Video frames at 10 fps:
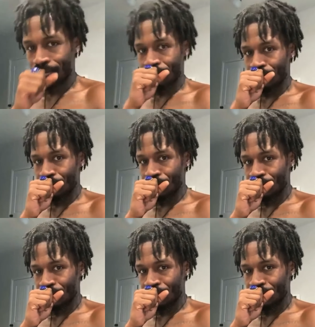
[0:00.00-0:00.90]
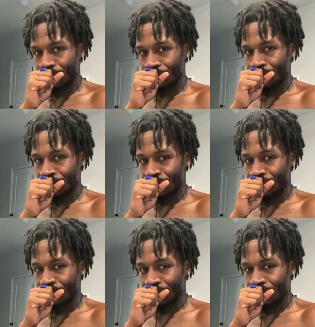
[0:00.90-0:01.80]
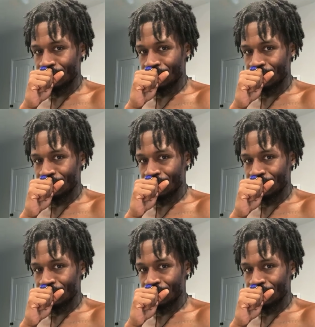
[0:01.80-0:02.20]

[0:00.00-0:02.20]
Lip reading: [no speech]